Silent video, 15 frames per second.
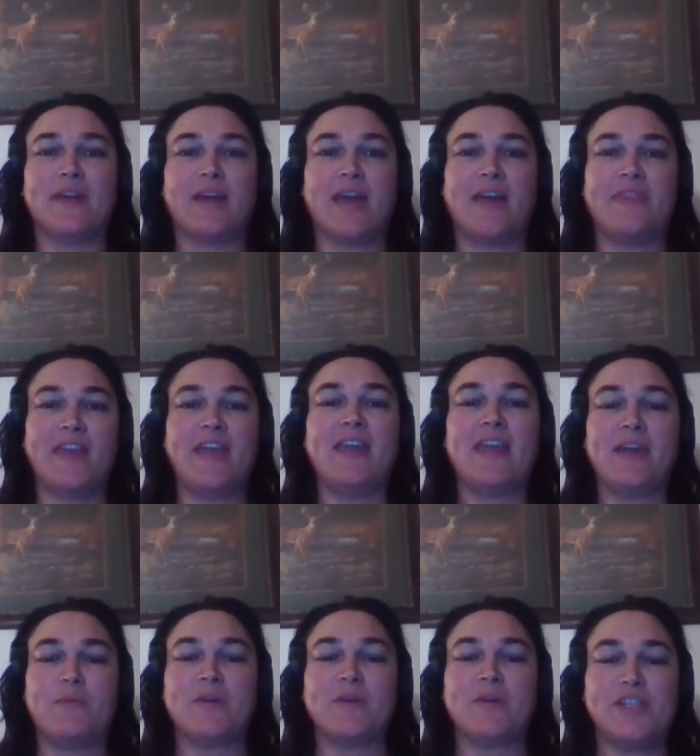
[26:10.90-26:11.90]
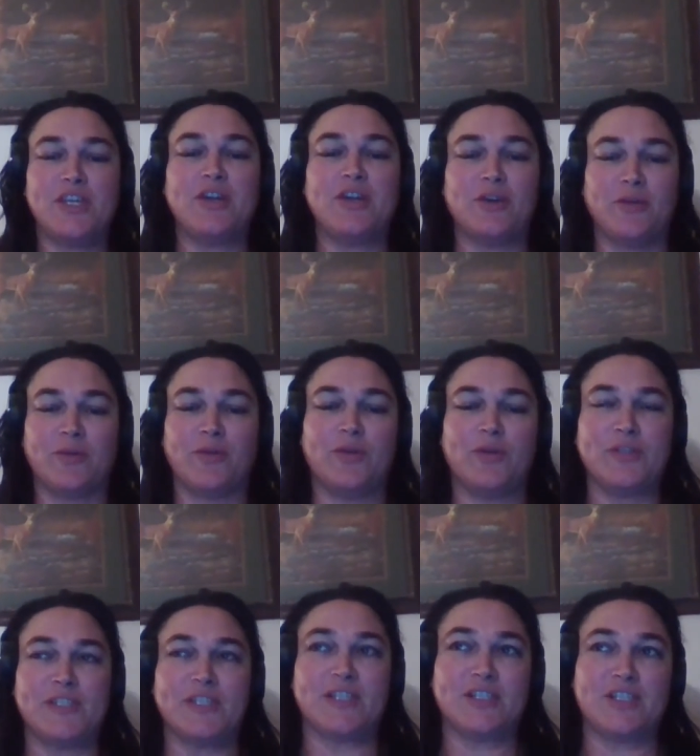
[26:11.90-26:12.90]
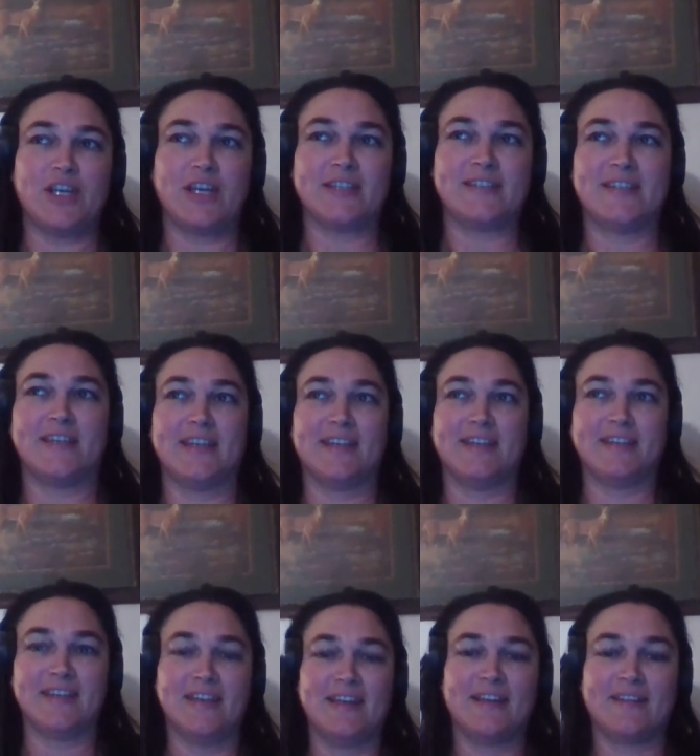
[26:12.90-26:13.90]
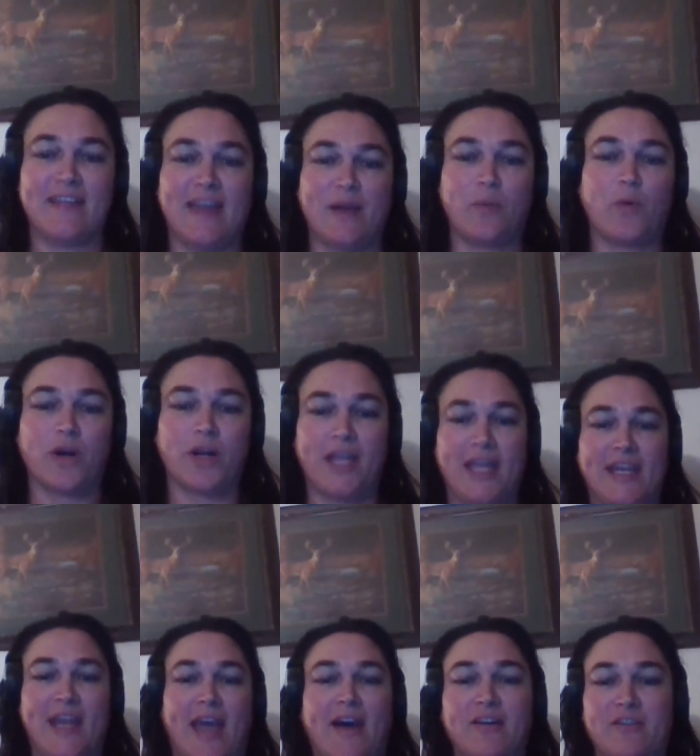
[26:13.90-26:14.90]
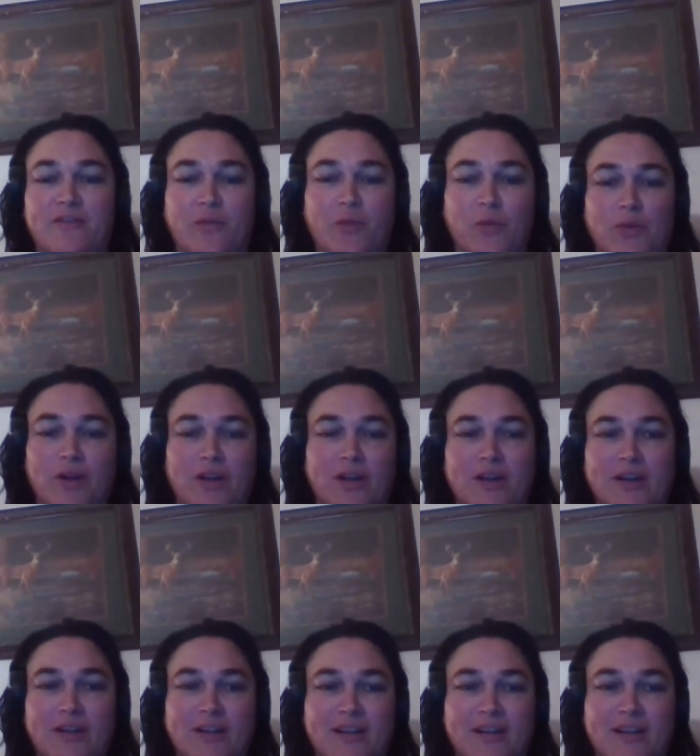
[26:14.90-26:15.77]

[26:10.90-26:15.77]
I think it was you who suggested like working out of order